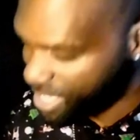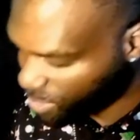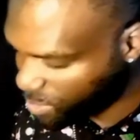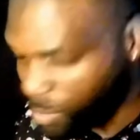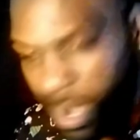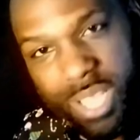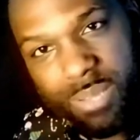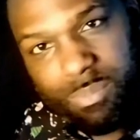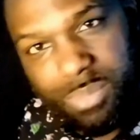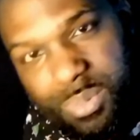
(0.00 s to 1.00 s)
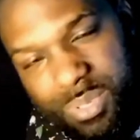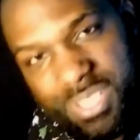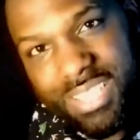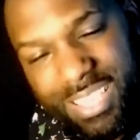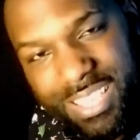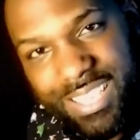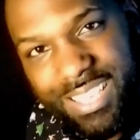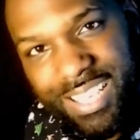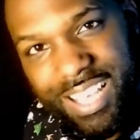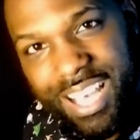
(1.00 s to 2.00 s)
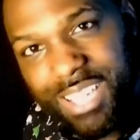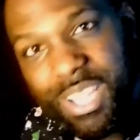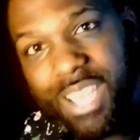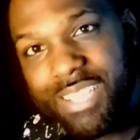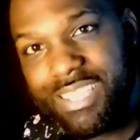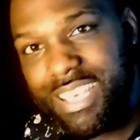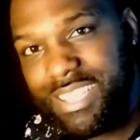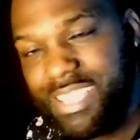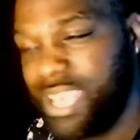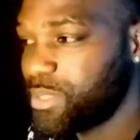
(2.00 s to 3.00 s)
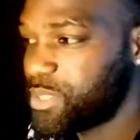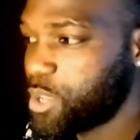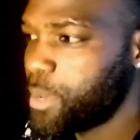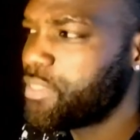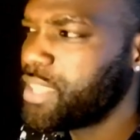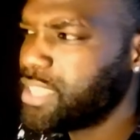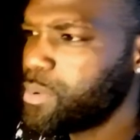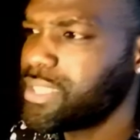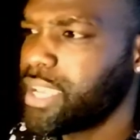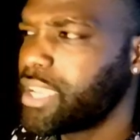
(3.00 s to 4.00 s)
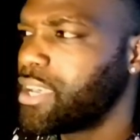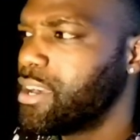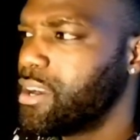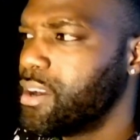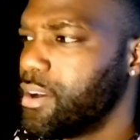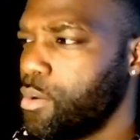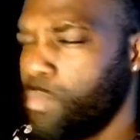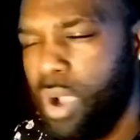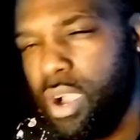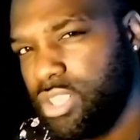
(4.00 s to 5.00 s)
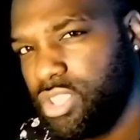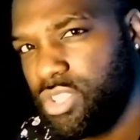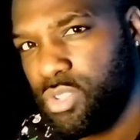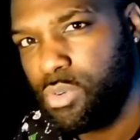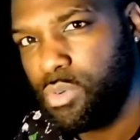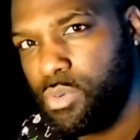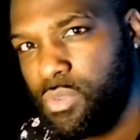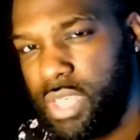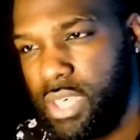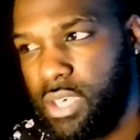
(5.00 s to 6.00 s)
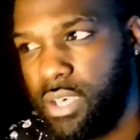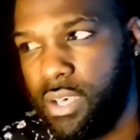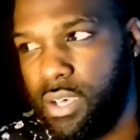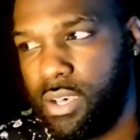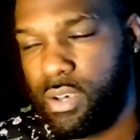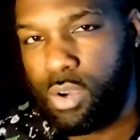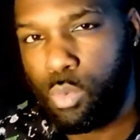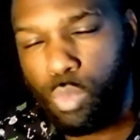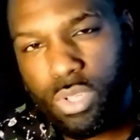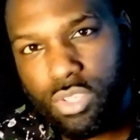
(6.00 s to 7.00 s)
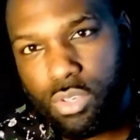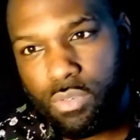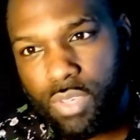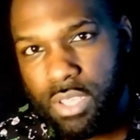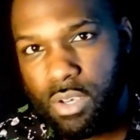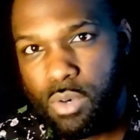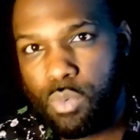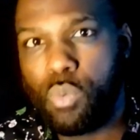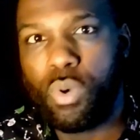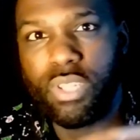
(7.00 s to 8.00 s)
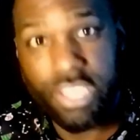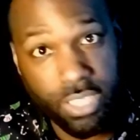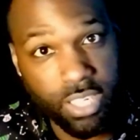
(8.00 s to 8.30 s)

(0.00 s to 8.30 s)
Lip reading: those white boots, I like that. That was dope. I think that was like homage to the original video, the one that she did